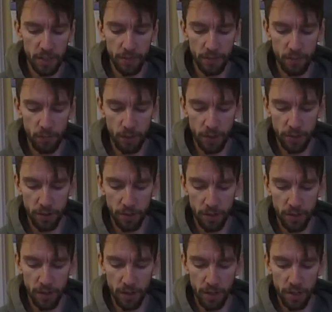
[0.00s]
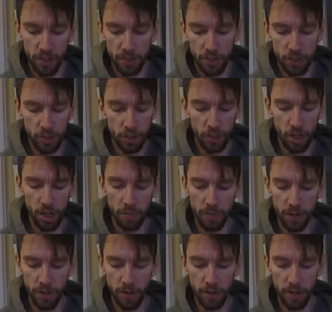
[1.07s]
even when you're just
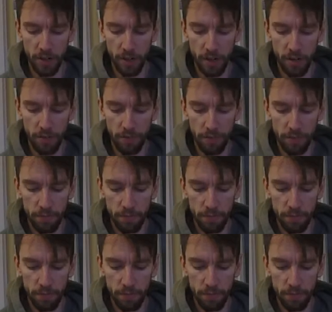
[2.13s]
sharpening your knife,